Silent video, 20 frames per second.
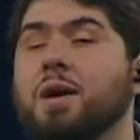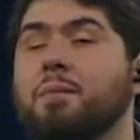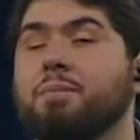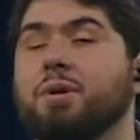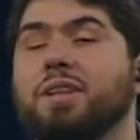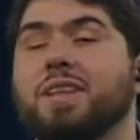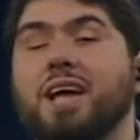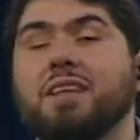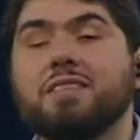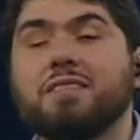
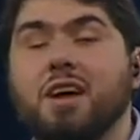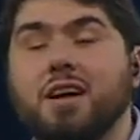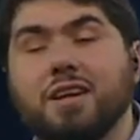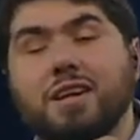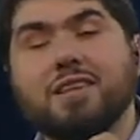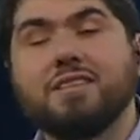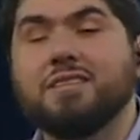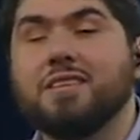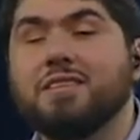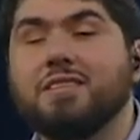But that's not
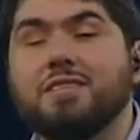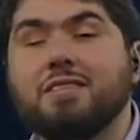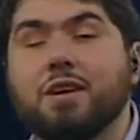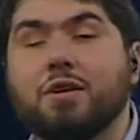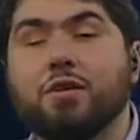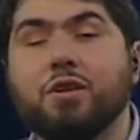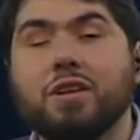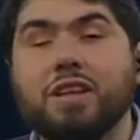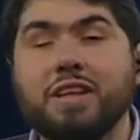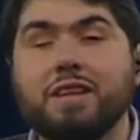
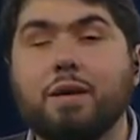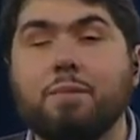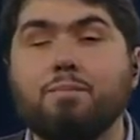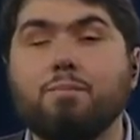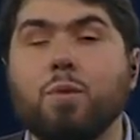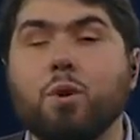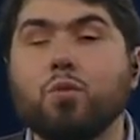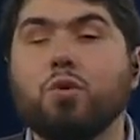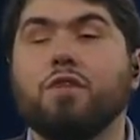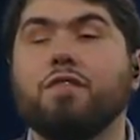necessarily the
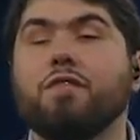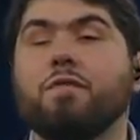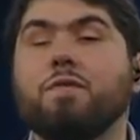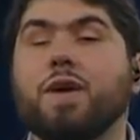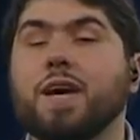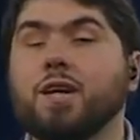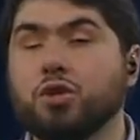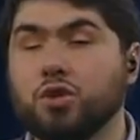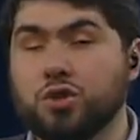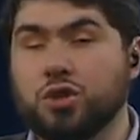
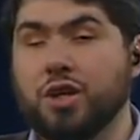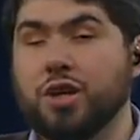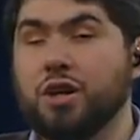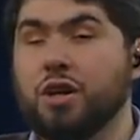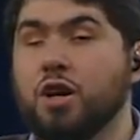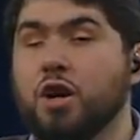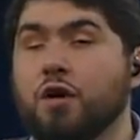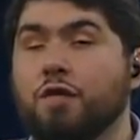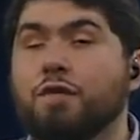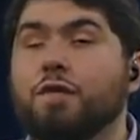motivation
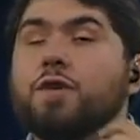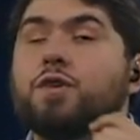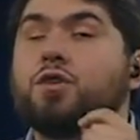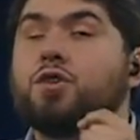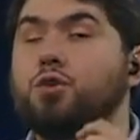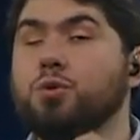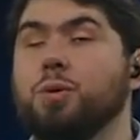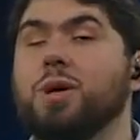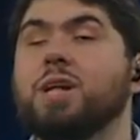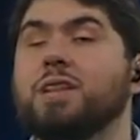for
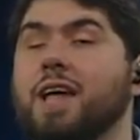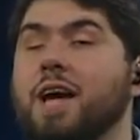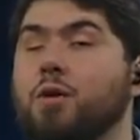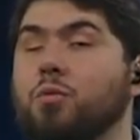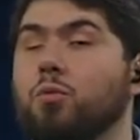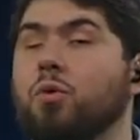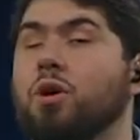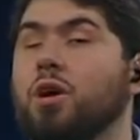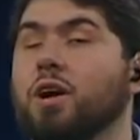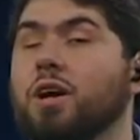doing that
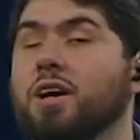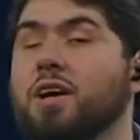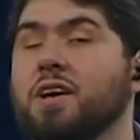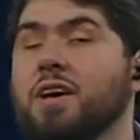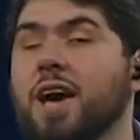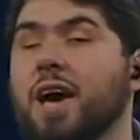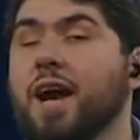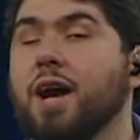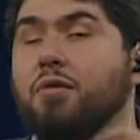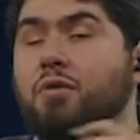work.
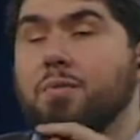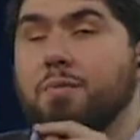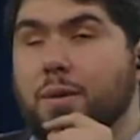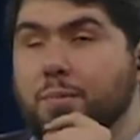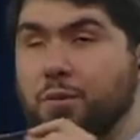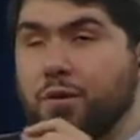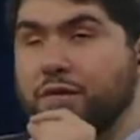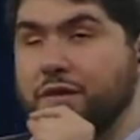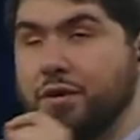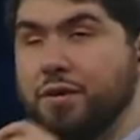And I
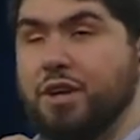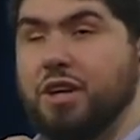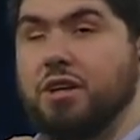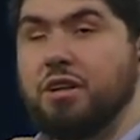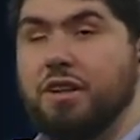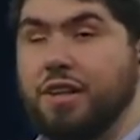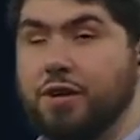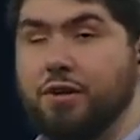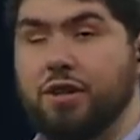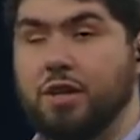remember very
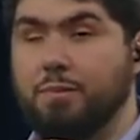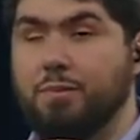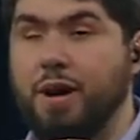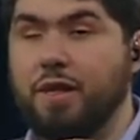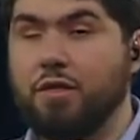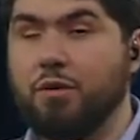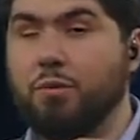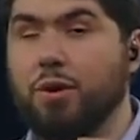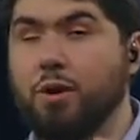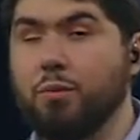clearly, by
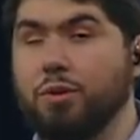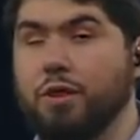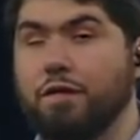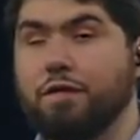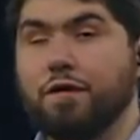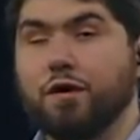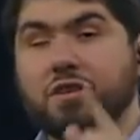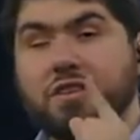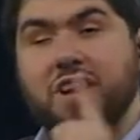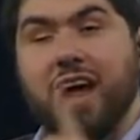the way, when the
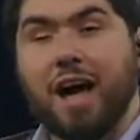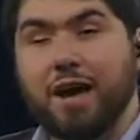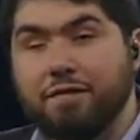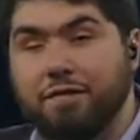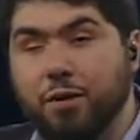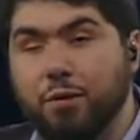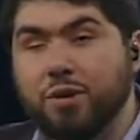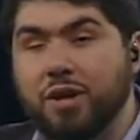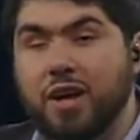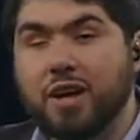first
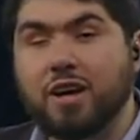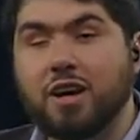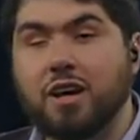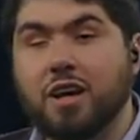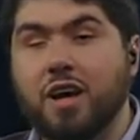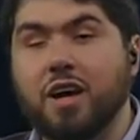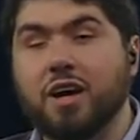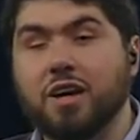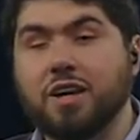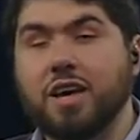iPhone
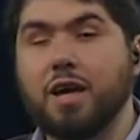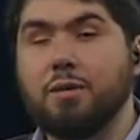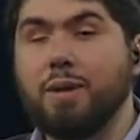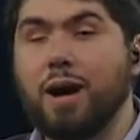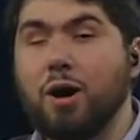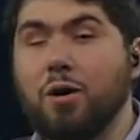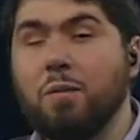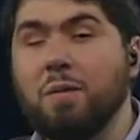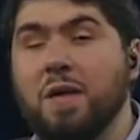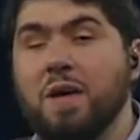came
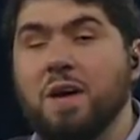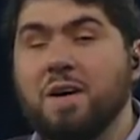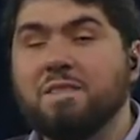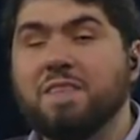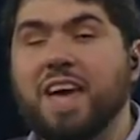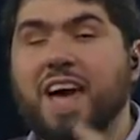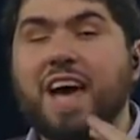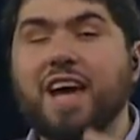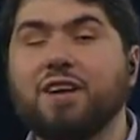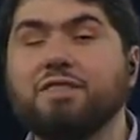out,
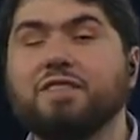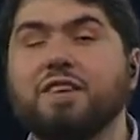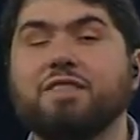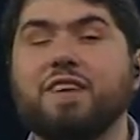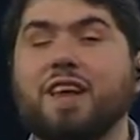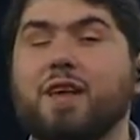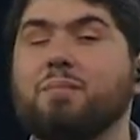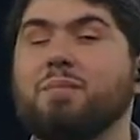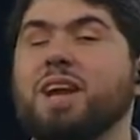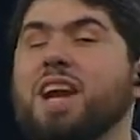the head of
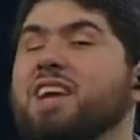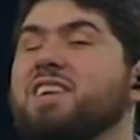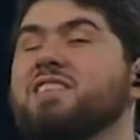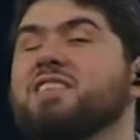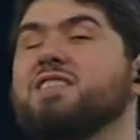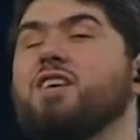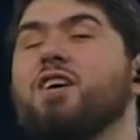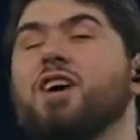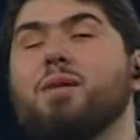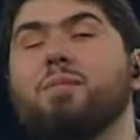development at a
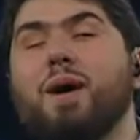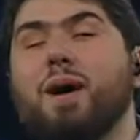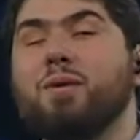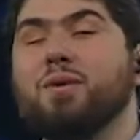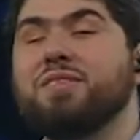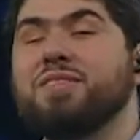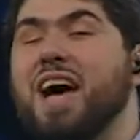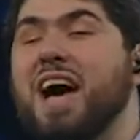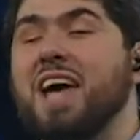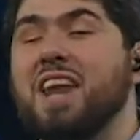startup I
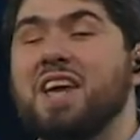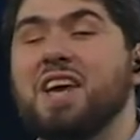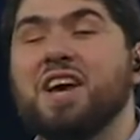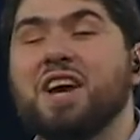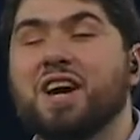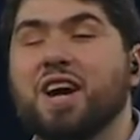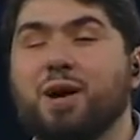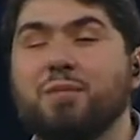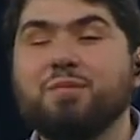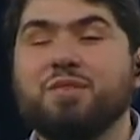was
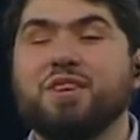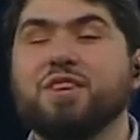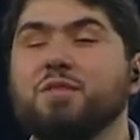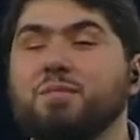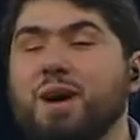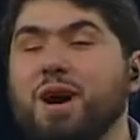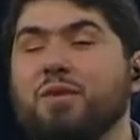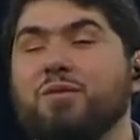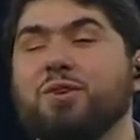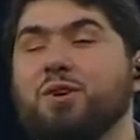at comes into
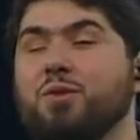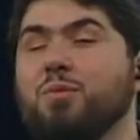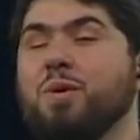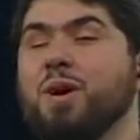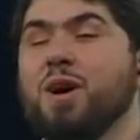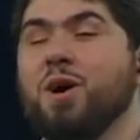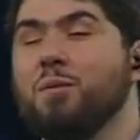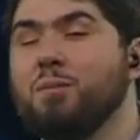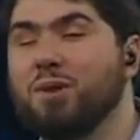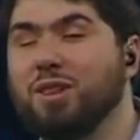my room,
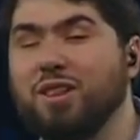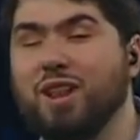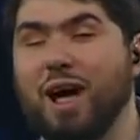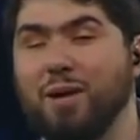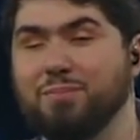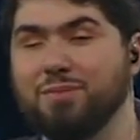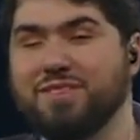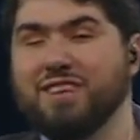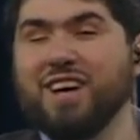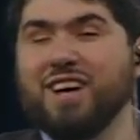
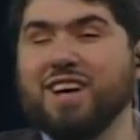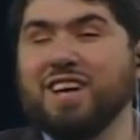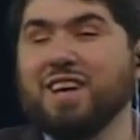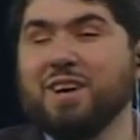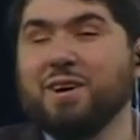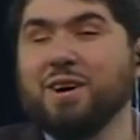plops a